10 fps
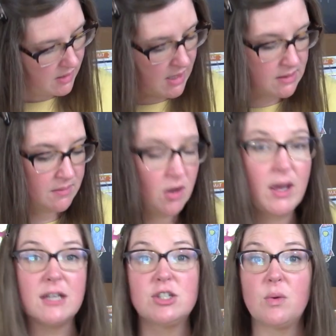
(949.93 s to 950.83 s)
Yes.
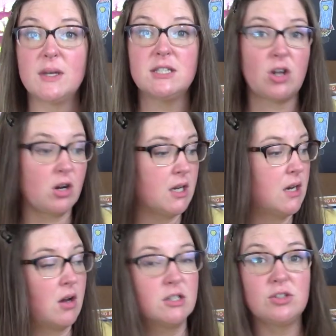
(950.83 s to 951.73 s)
Okay, so we started
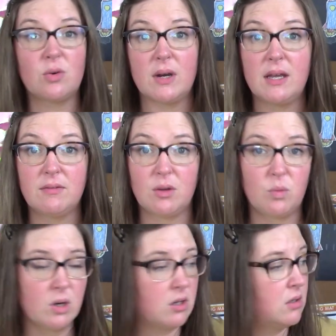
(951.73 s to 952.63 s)
on Story of the
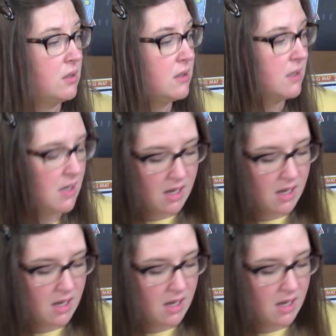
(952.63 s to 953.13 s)
World.